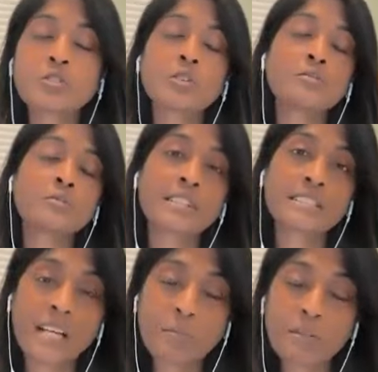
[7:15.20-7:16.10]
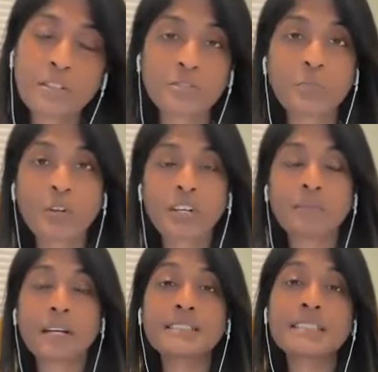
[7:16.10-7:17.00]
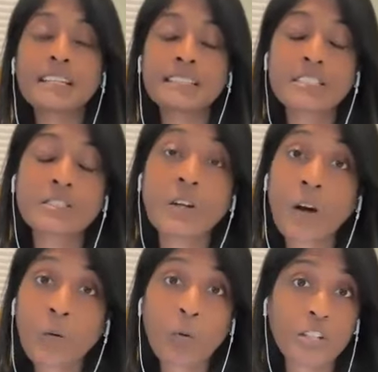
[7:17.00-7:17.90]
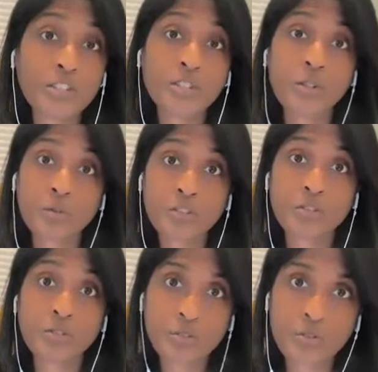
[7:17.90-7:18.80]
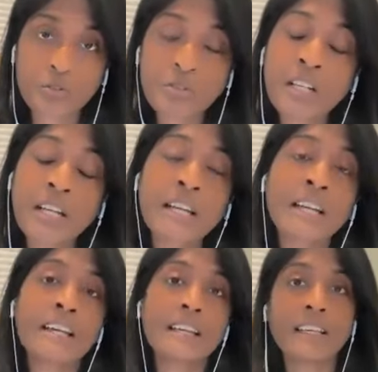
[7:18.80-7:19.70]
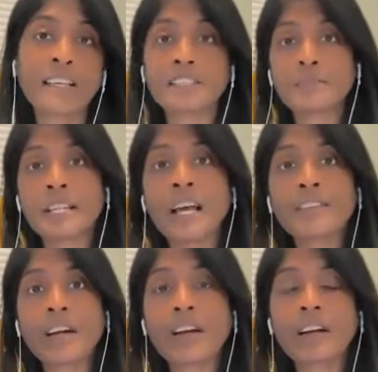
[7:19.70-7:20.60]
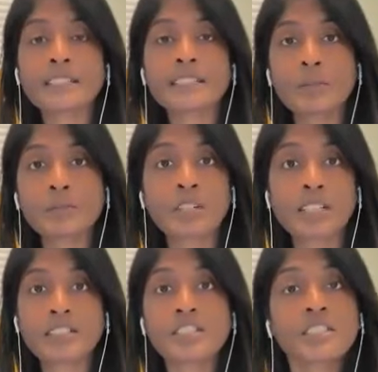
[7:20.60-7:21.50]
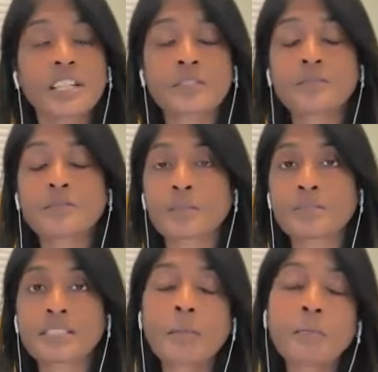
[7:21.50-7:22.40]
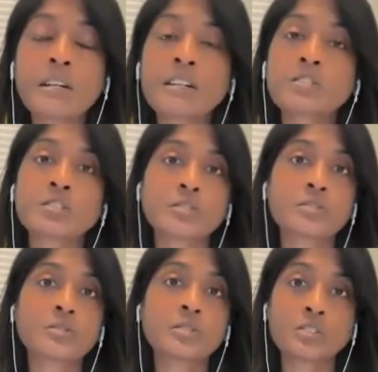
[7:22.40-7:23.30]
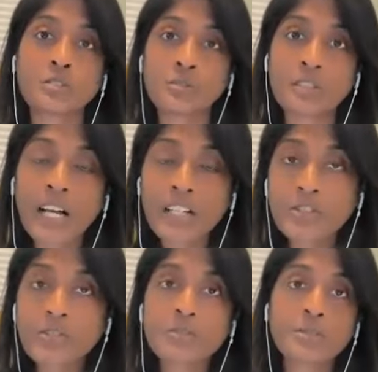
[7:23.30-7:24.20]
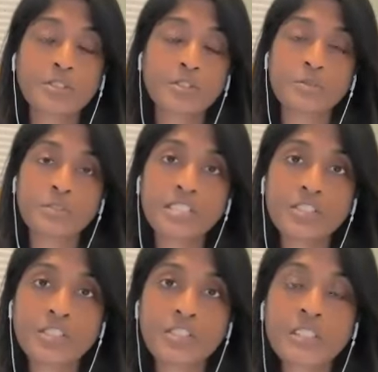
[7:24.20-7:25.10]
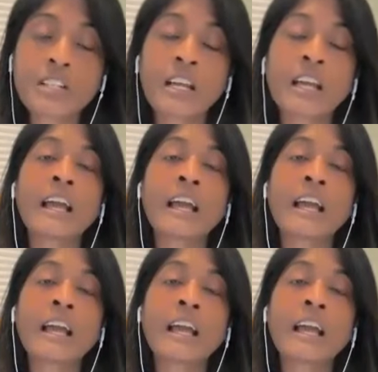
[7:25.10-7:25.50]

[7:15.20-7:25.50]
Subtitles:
So, for example, this morning, my son did not want to go to school. He has been having a hard time transitioning from summer to his new classroom, his new teacher,